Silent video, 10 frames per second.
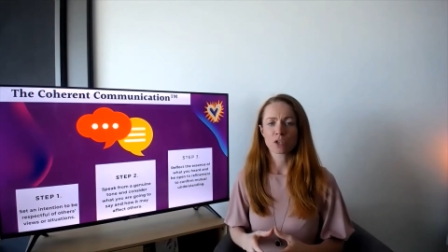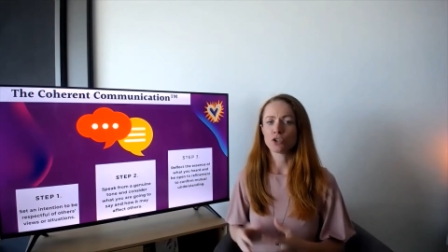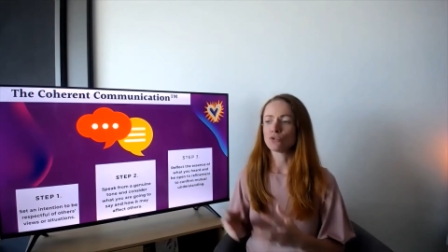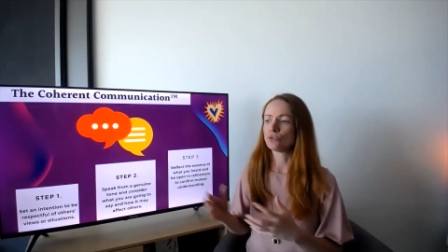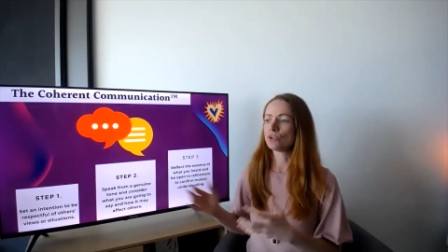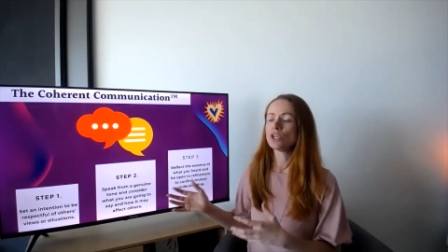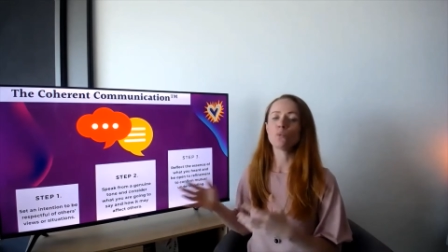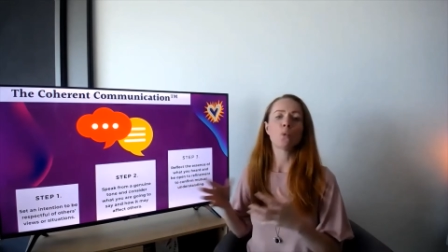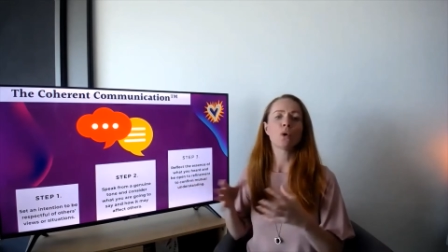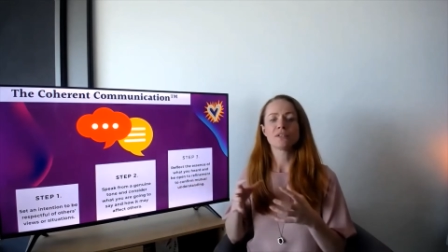You really
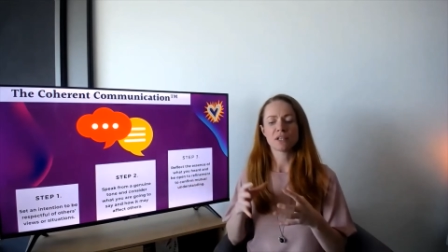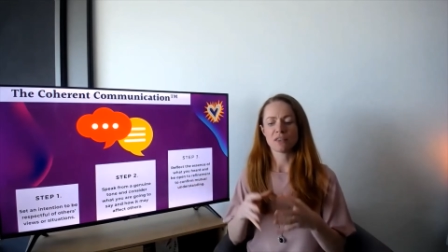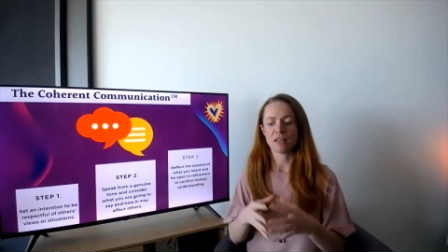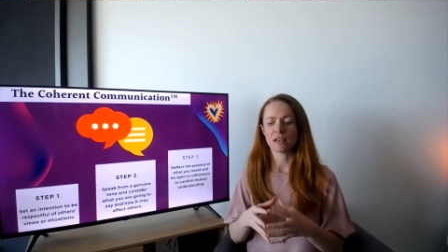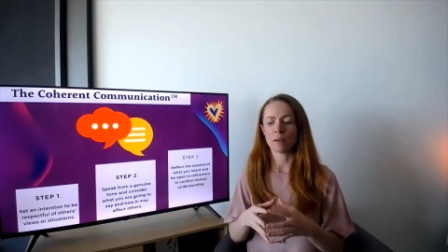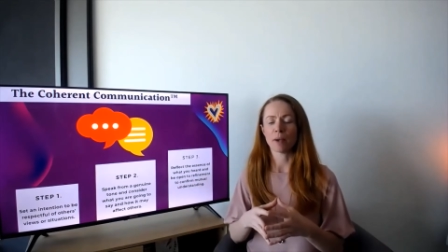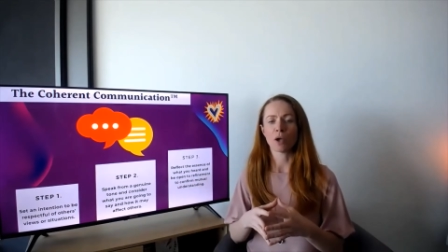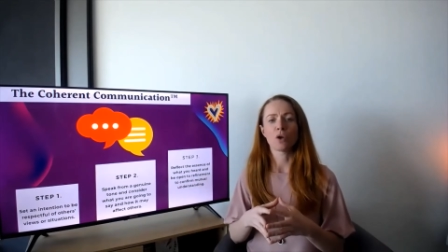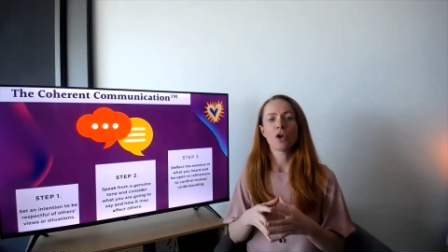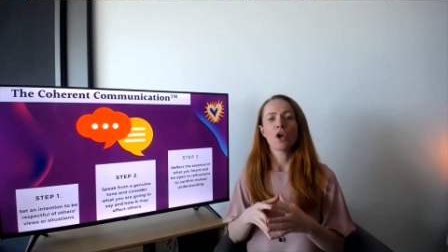want to think
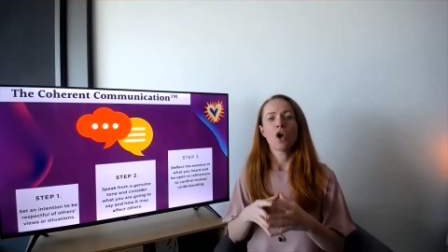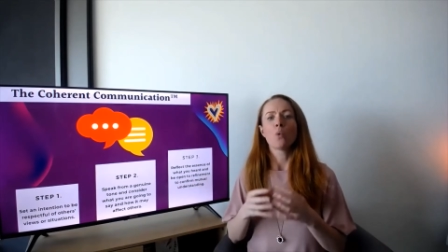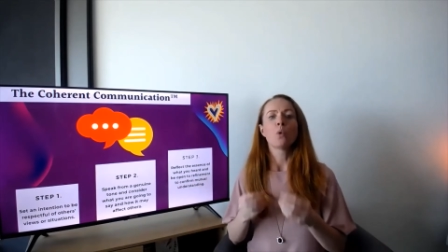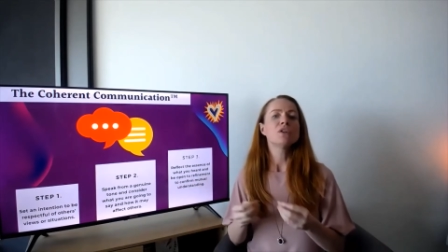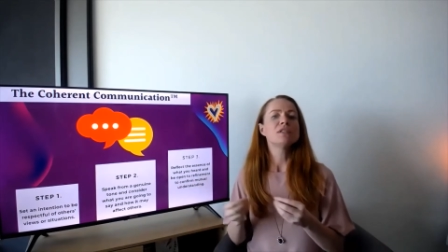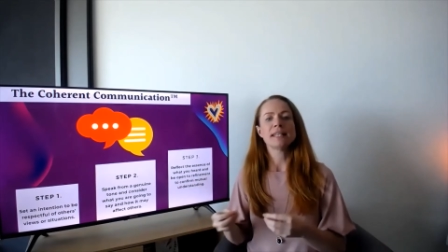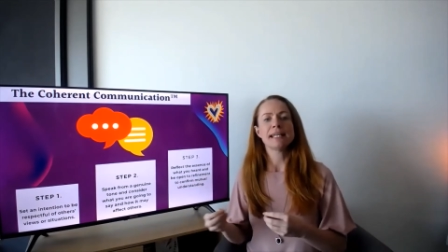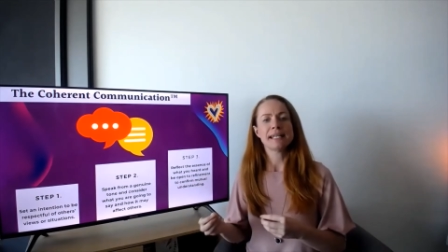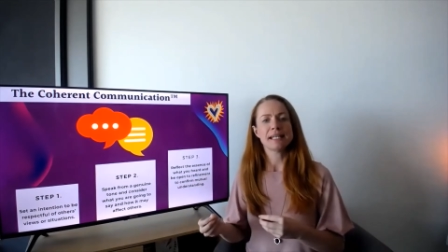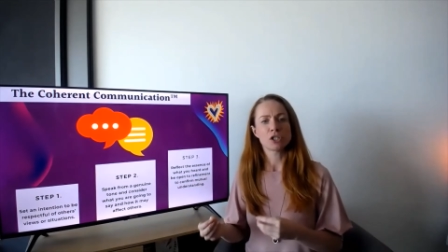about what do they
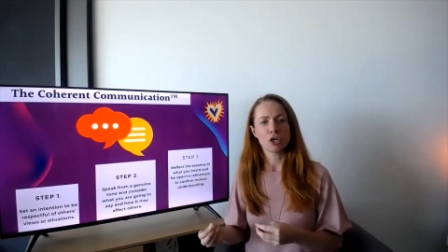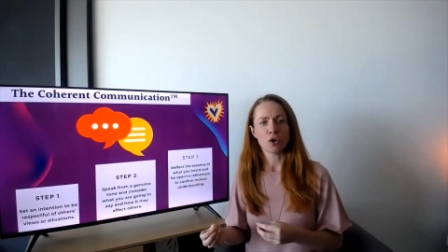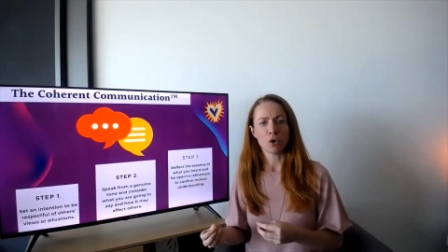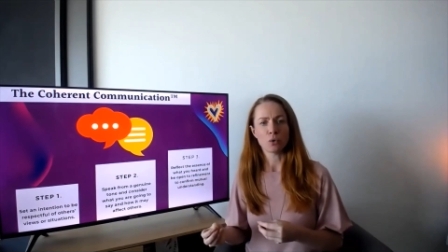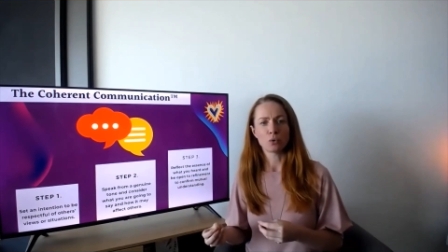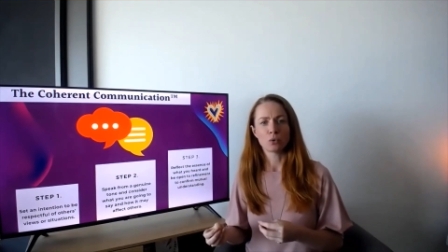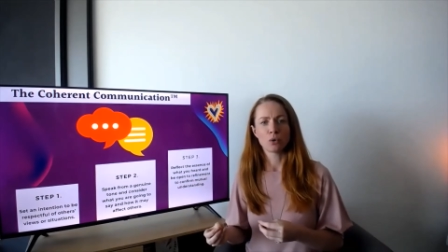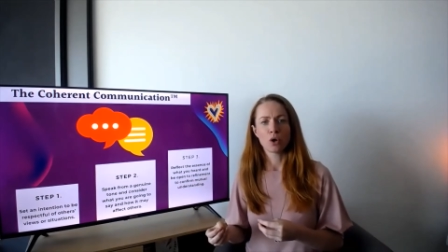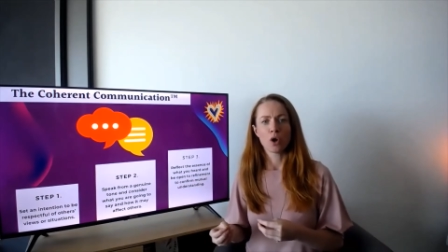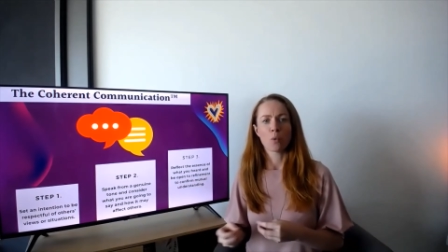need to know?
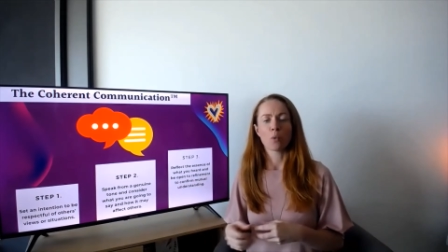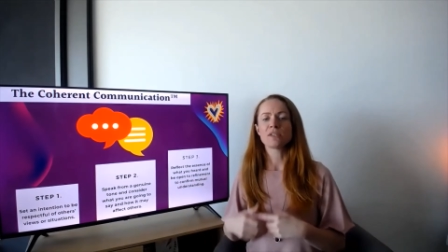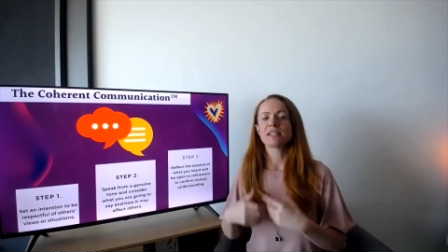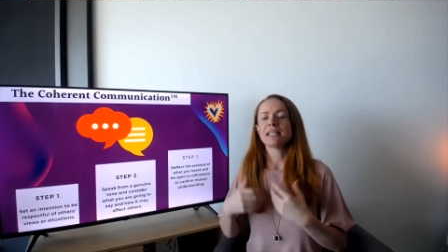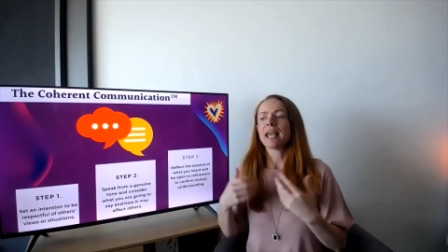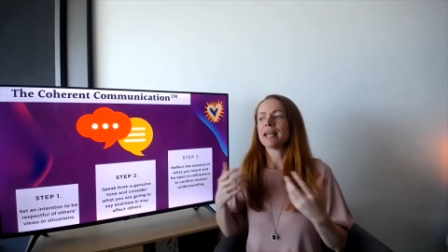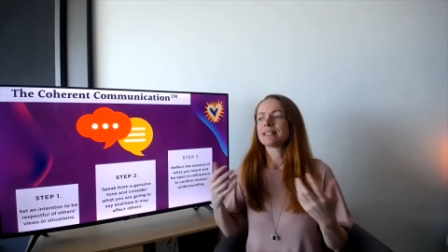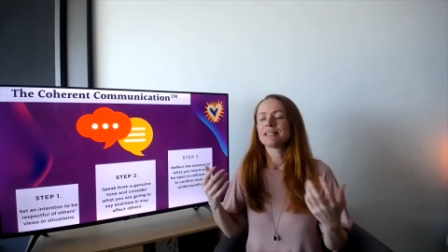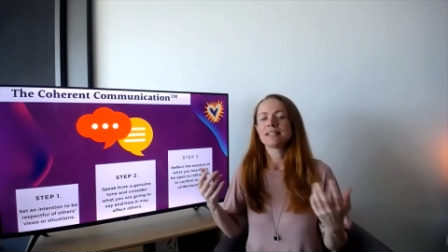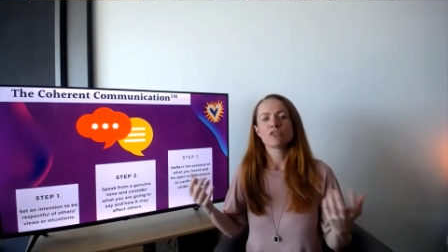What's the
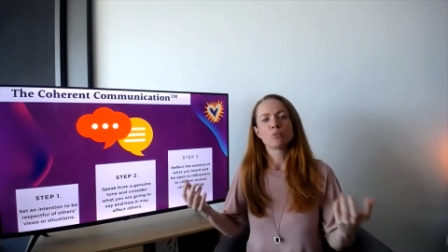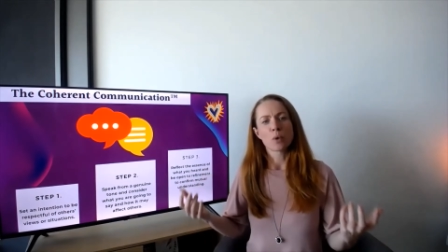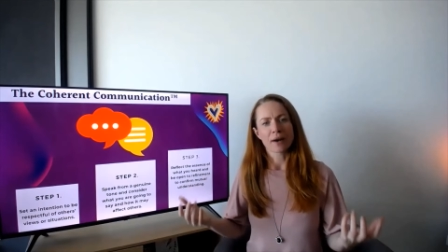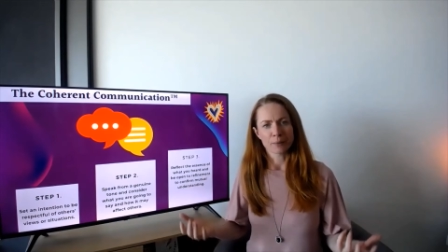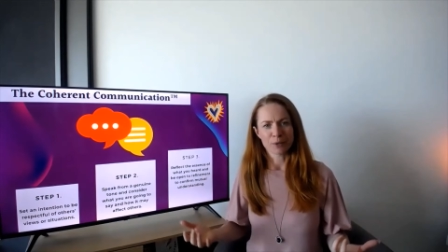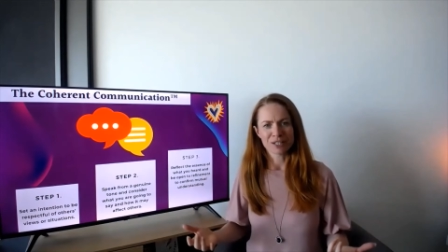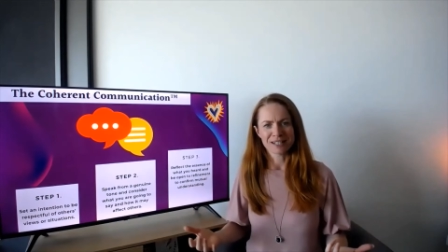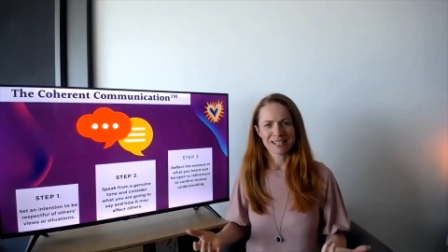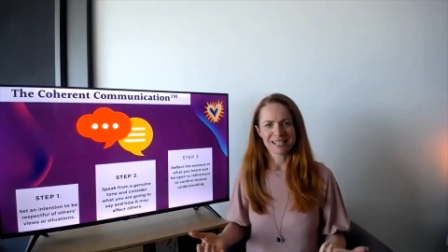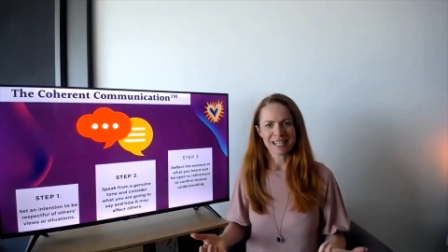essence of what I want
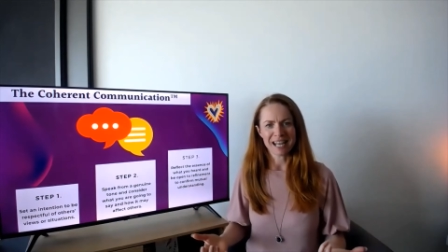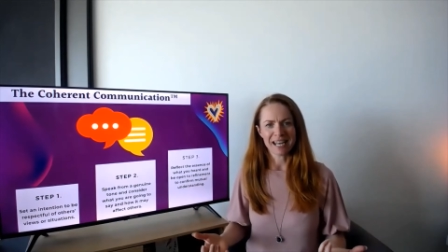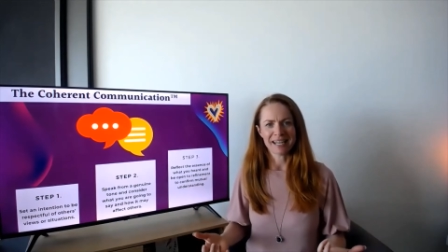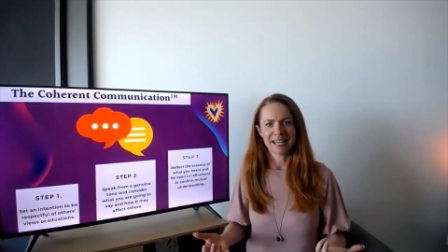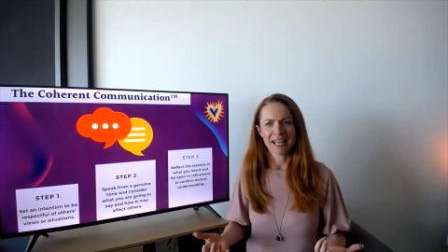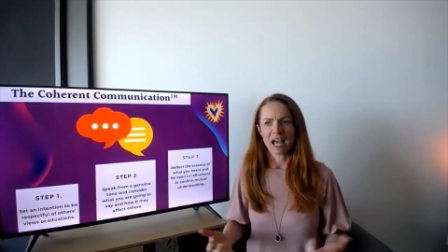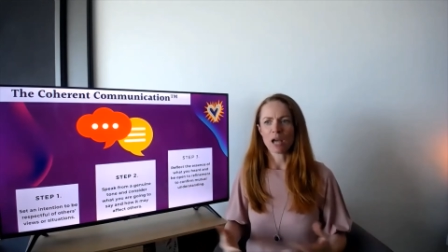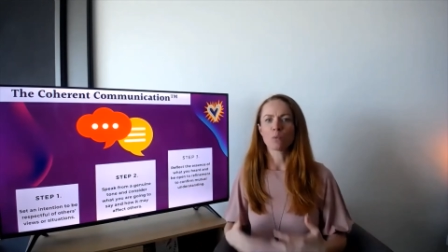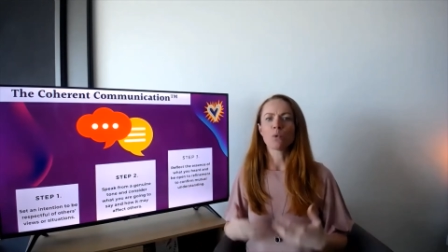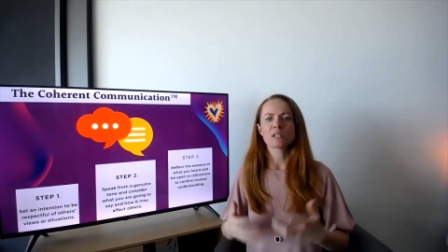to say?
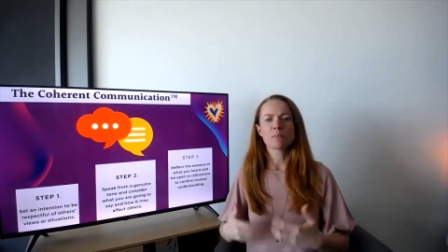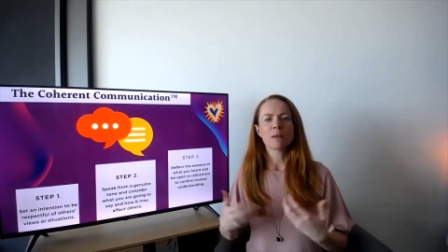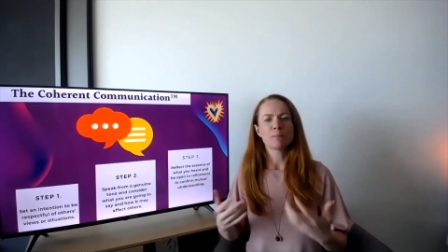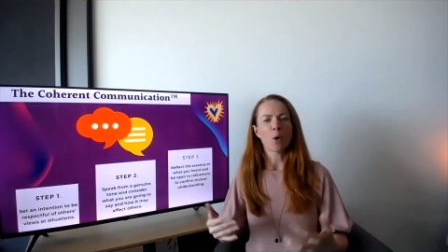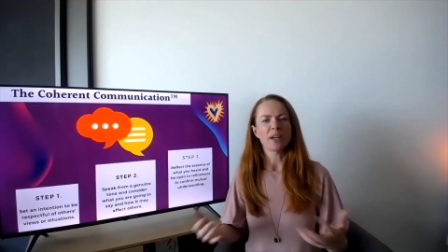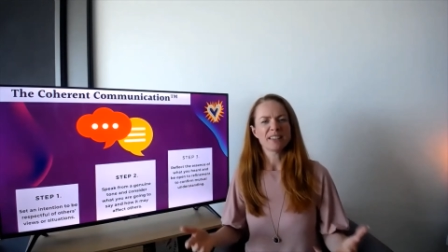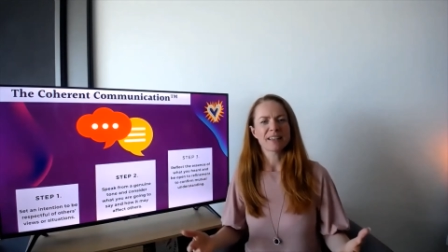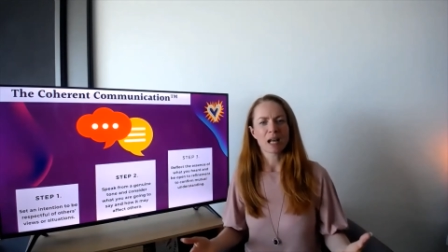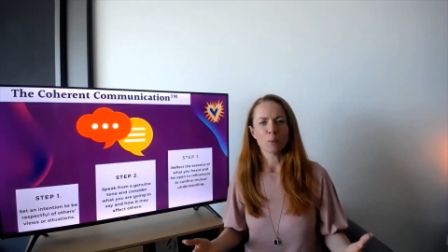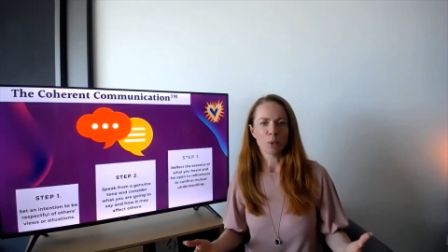And what's my point that
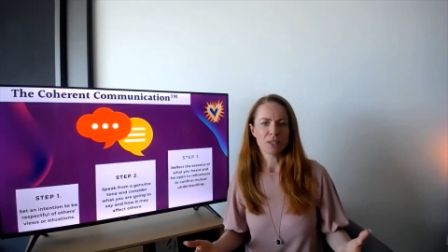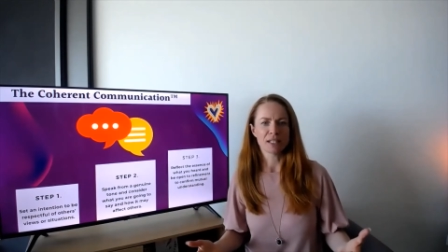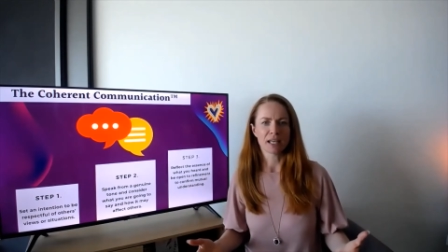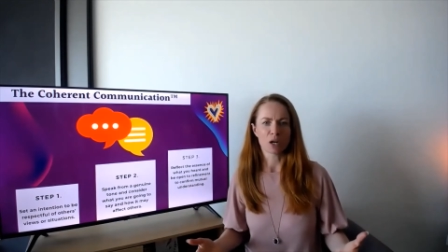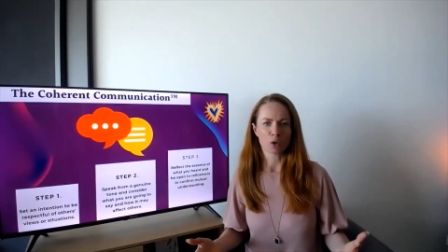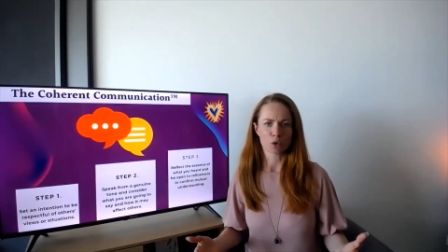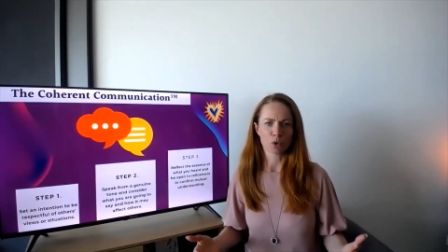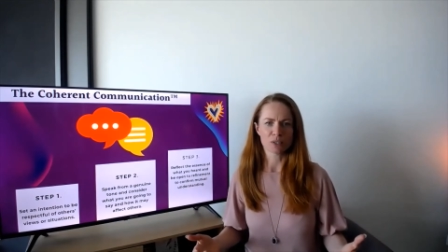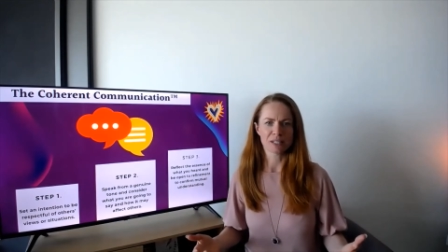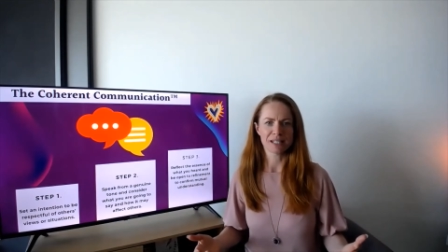I want to get
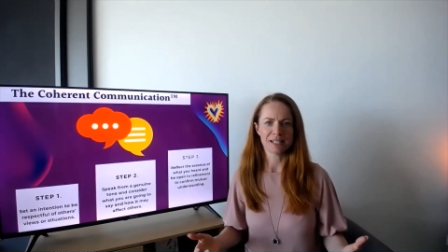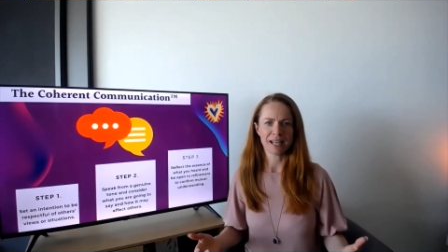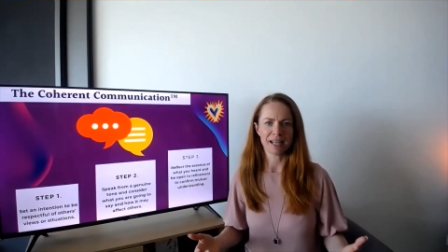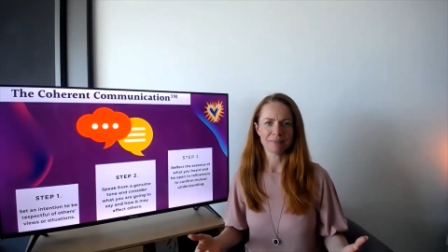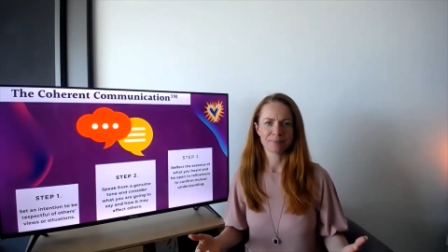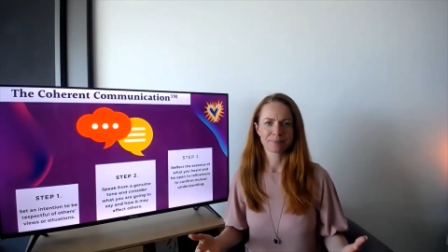across today?